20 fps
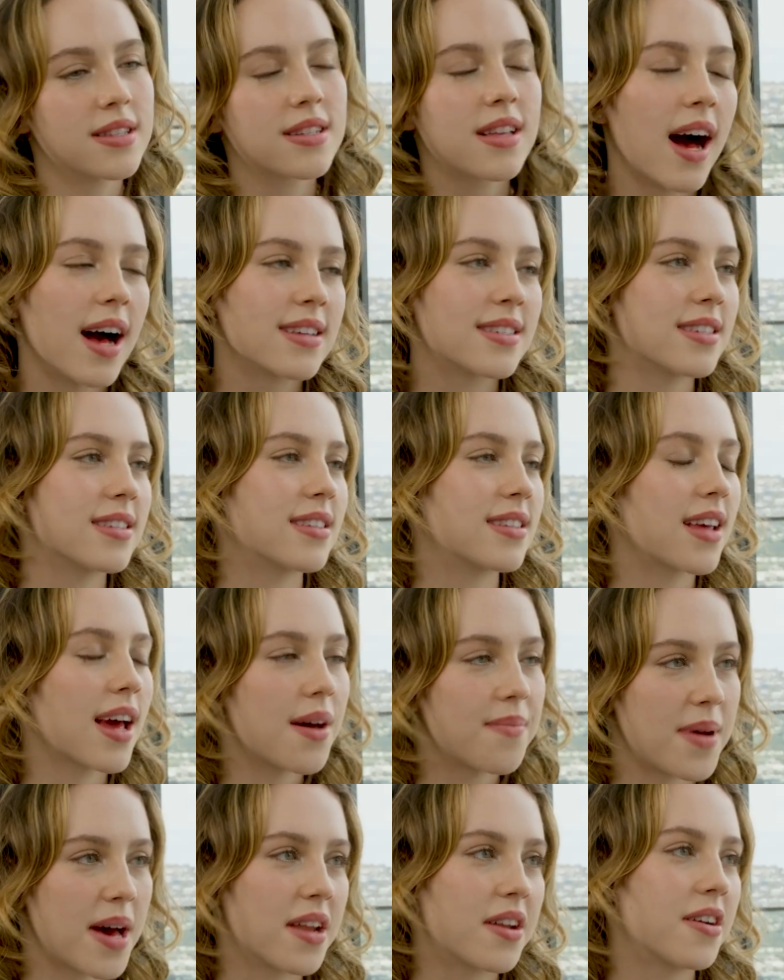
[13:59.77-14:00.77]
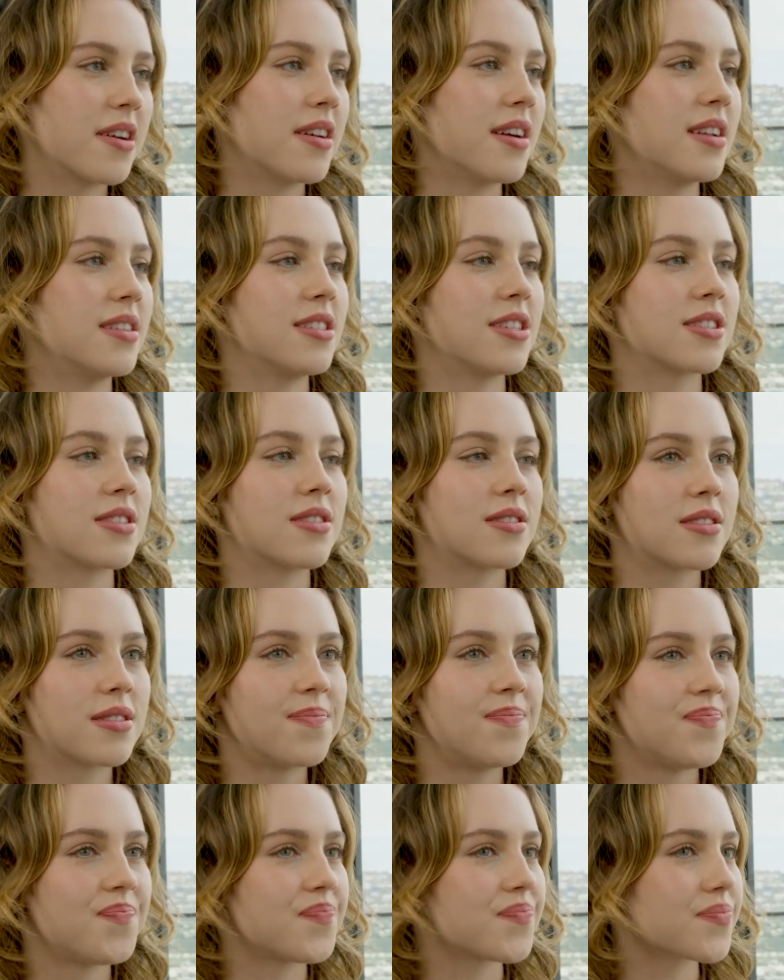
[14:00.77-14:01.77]
these classes and get better and
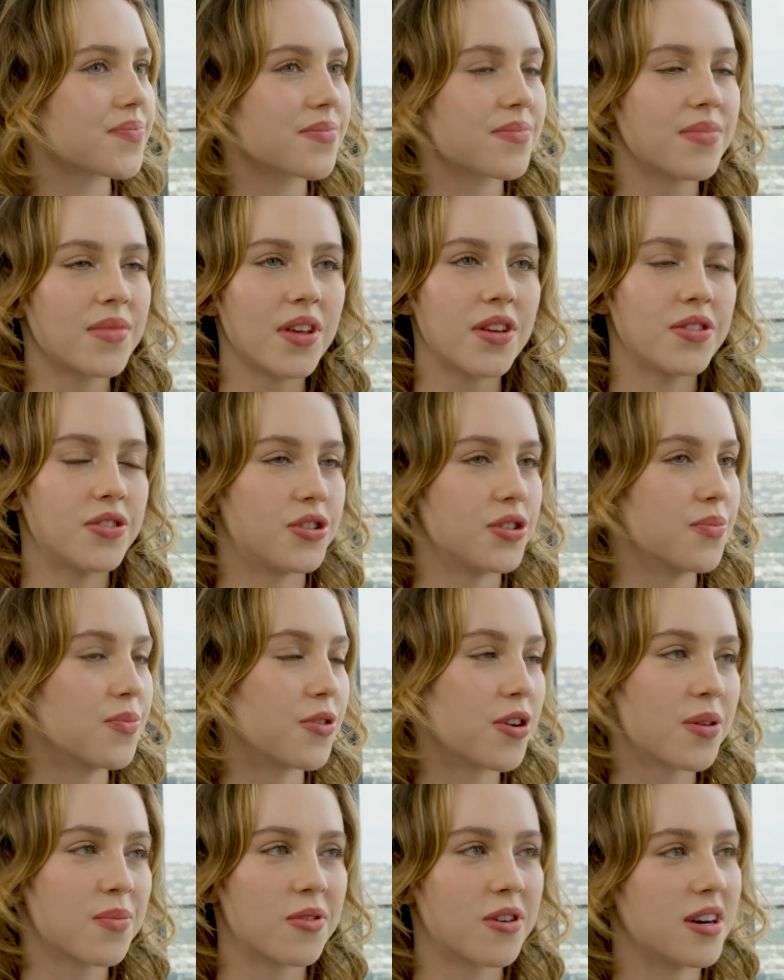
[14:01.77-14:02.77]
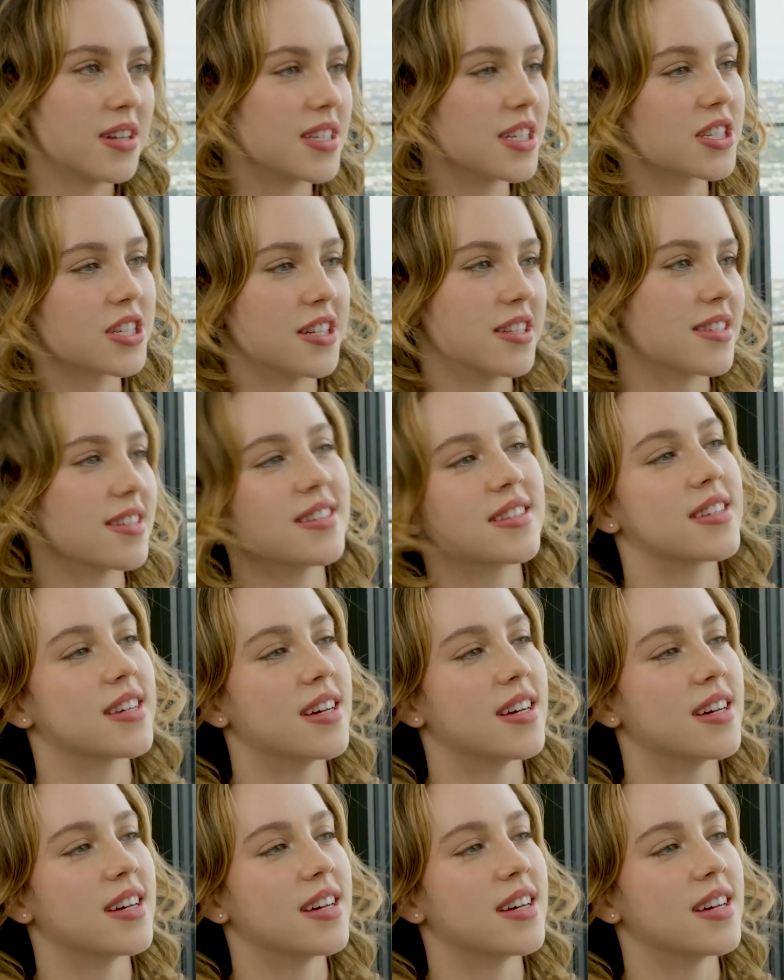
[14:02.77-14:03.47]
just yeah. do more and more auditions